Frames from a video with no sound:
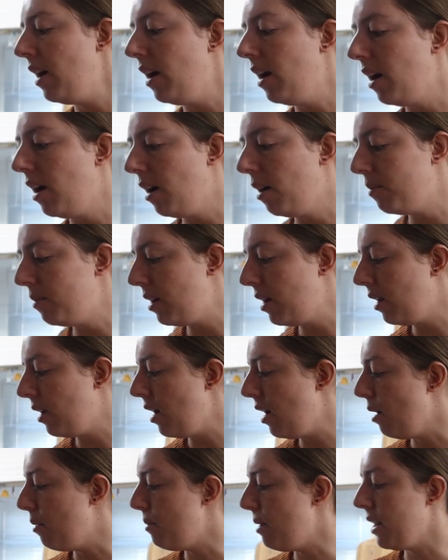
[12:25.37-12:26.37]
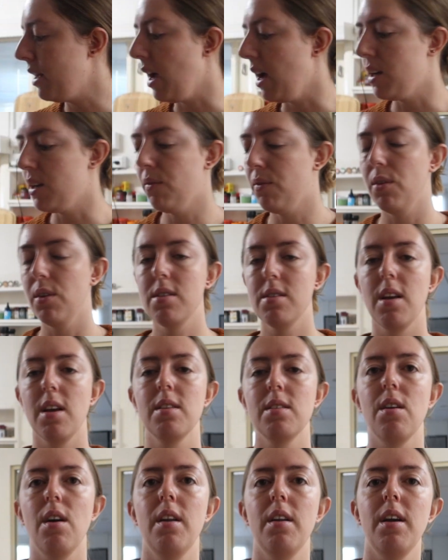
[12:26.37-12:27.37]
a medication for his
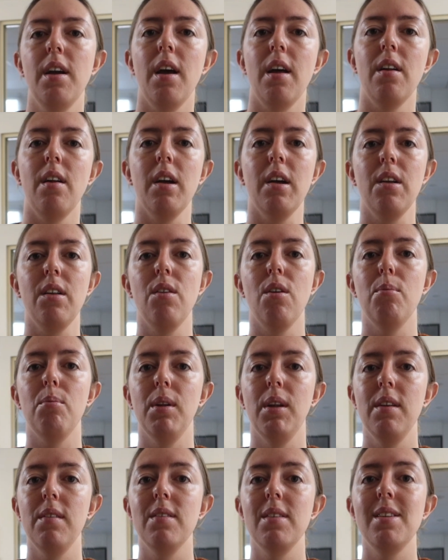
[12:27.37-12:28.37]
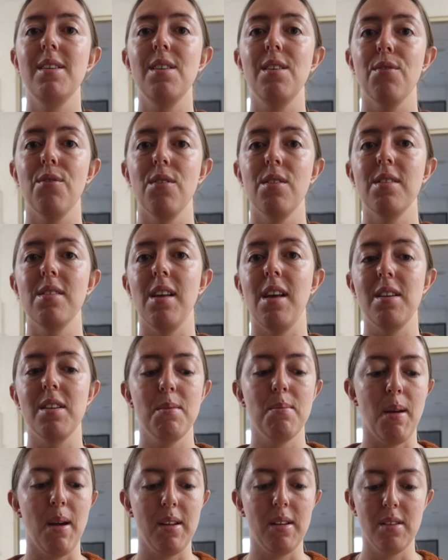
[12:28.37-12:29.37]
anxiety, and I cannot believe the difference that
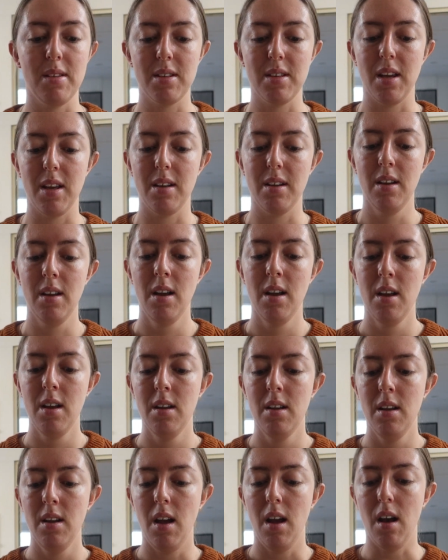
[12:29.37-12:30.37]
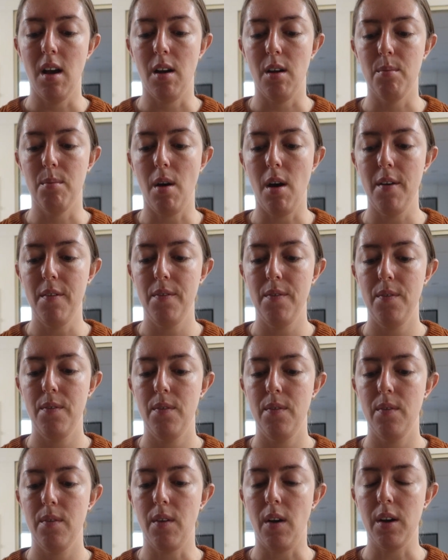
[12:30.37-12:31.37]
it's made in this kid. I
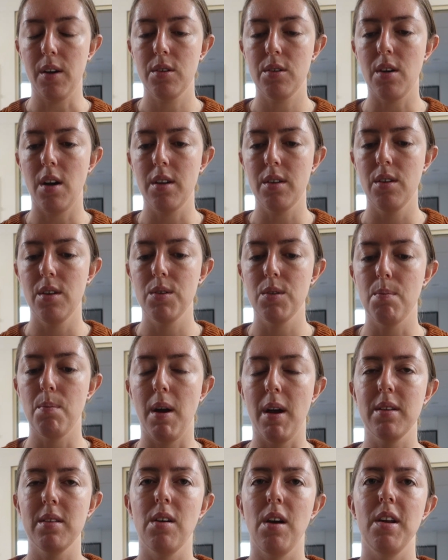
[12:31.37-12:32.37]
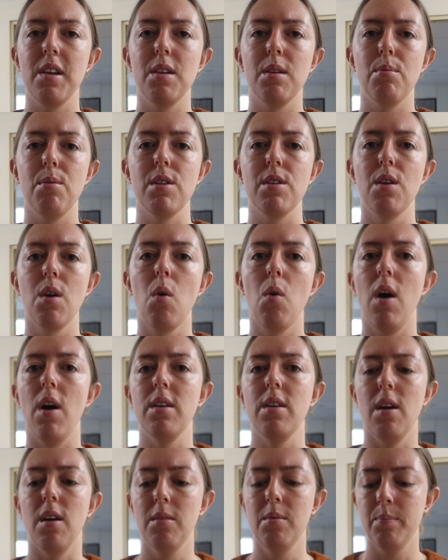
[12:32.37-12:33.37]
got diagnosed with my anxiety and depression quite
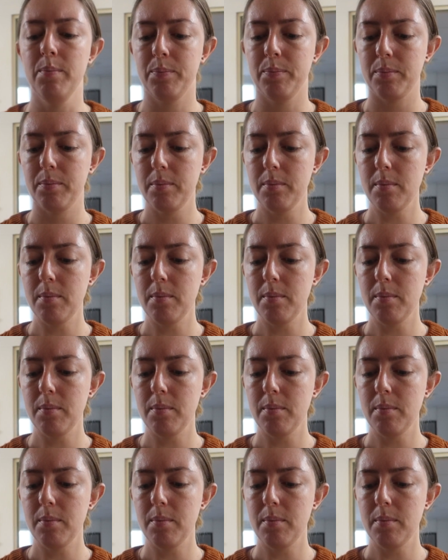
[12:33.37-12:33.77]
young,